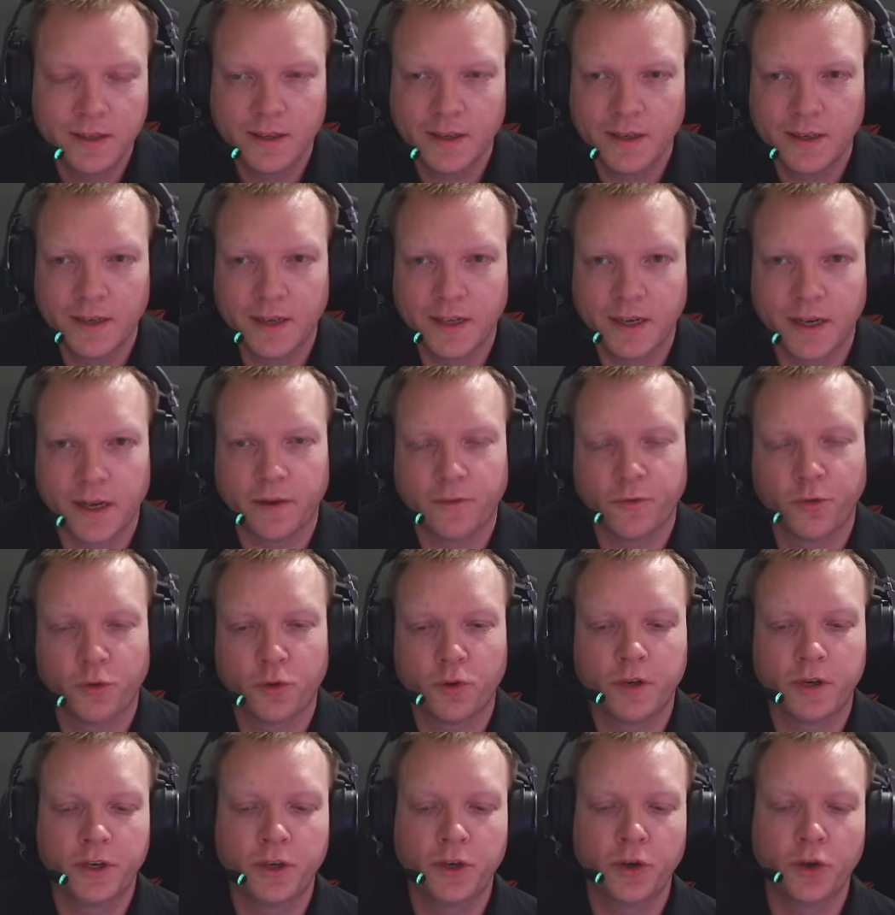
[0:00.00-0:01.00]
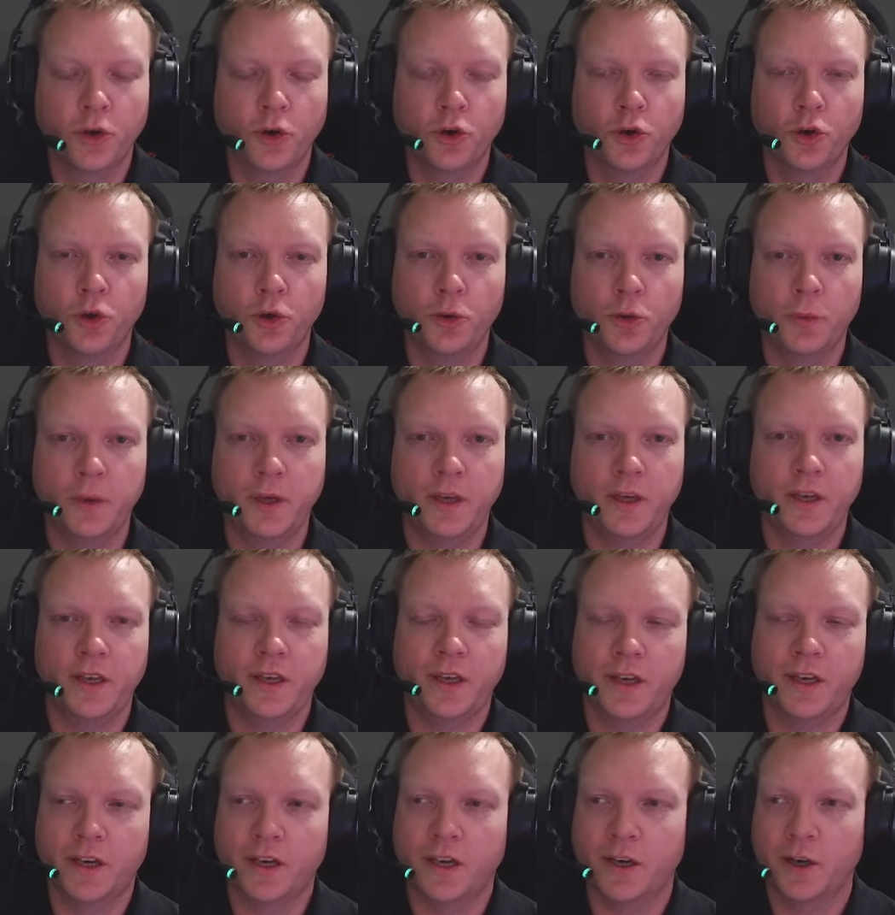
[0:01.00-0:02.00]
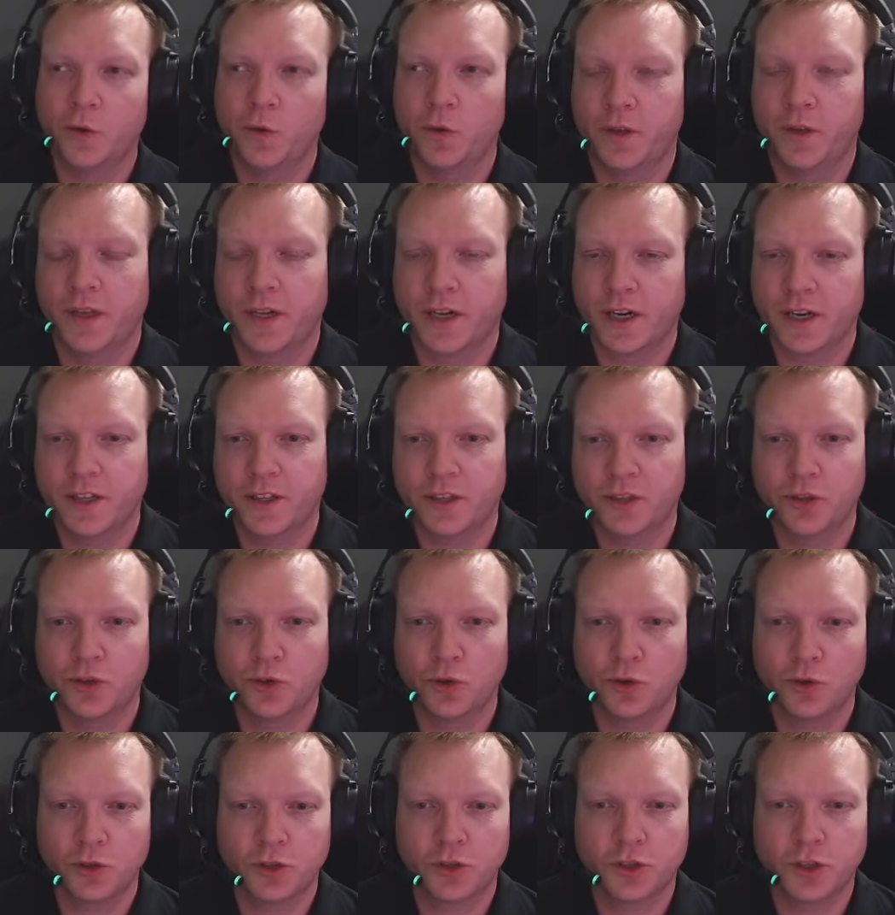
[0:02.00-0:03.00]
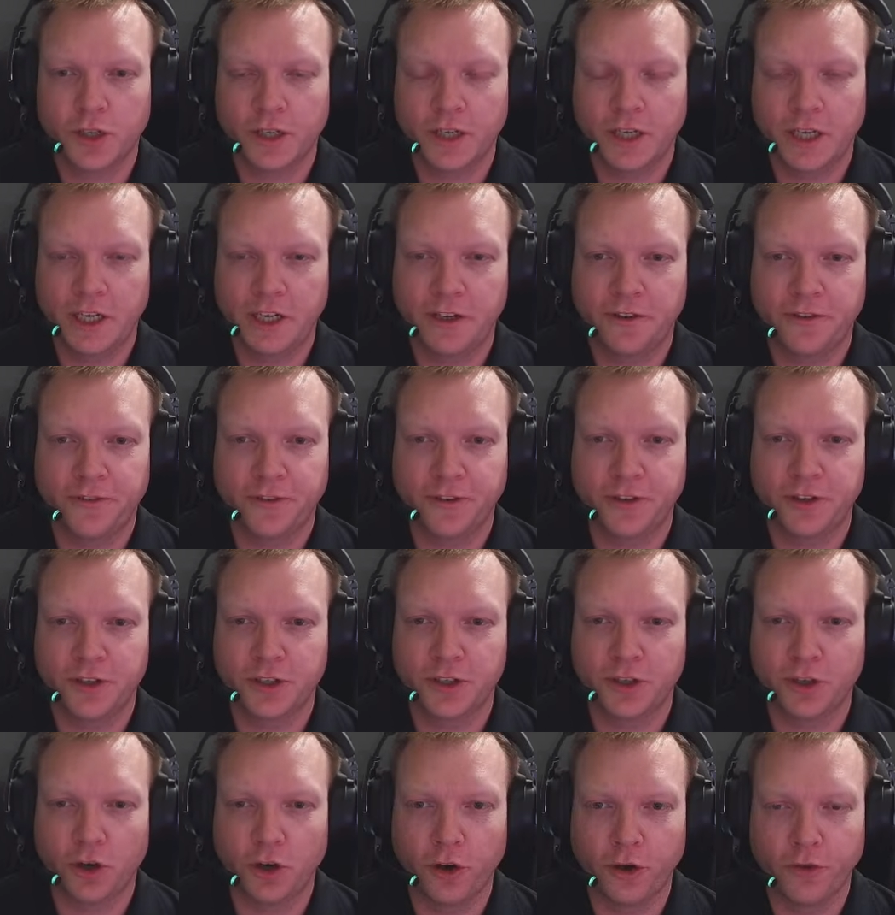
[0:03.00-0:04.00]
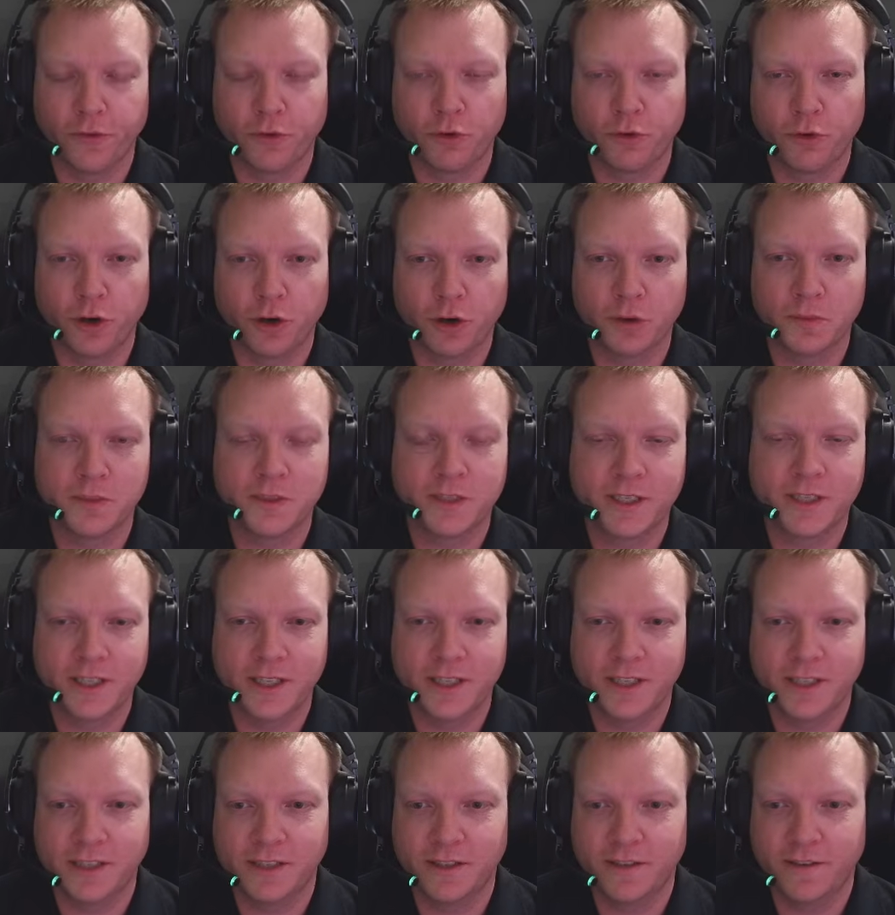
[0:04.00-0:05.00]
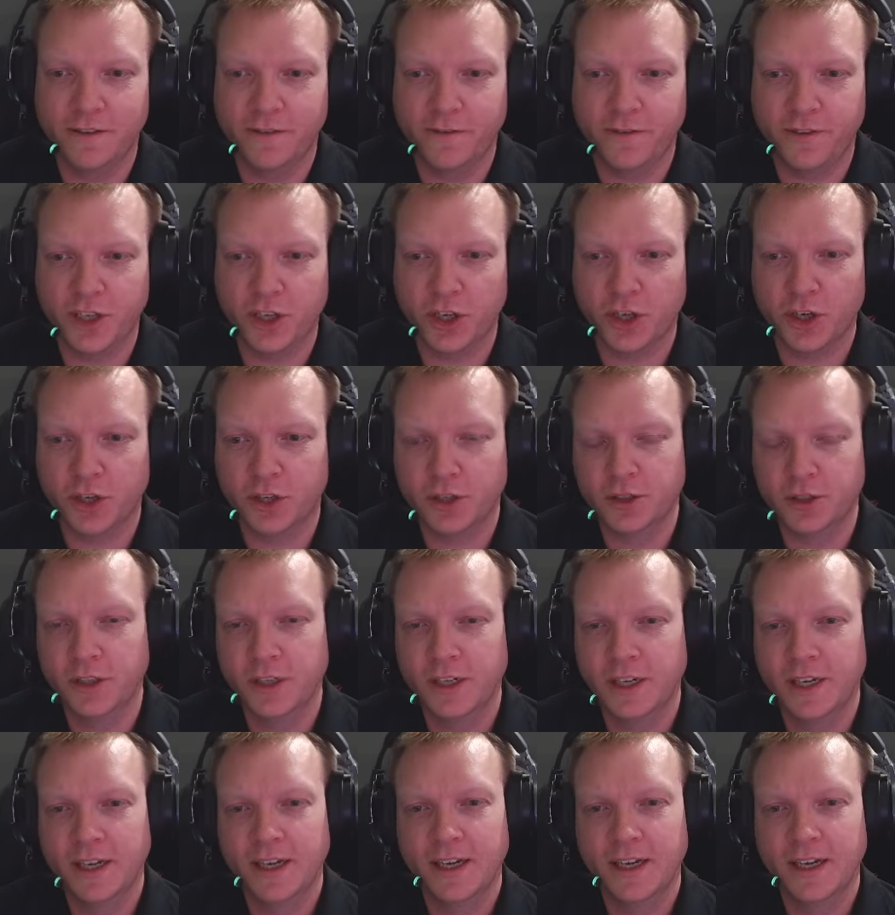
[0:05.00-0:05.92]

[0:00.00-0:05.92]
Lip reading: G'day everyone, Gooba here with another Torchlight Infinite OVERREALM season video.